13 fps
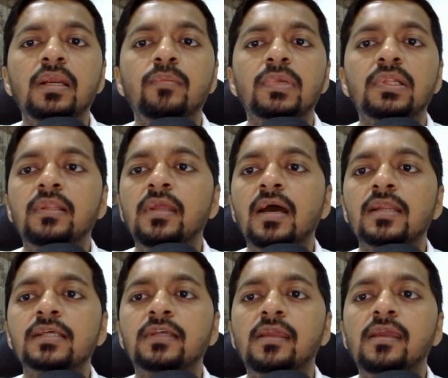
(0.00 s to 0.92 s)
monthly
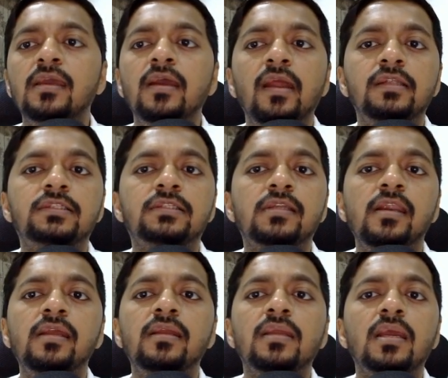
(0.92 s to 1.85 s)
RSI, it's
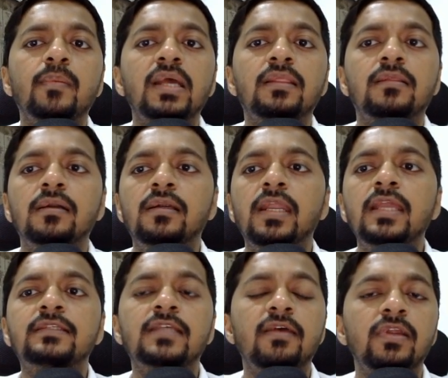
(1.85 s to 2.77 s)
trading nearby
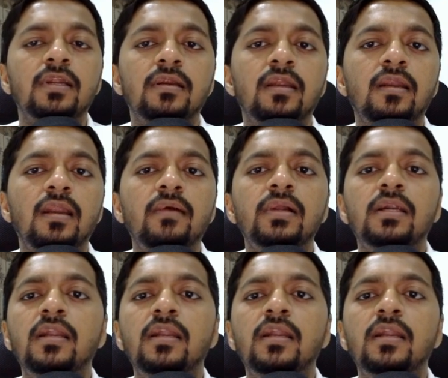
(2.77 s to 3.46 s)
3,700 level.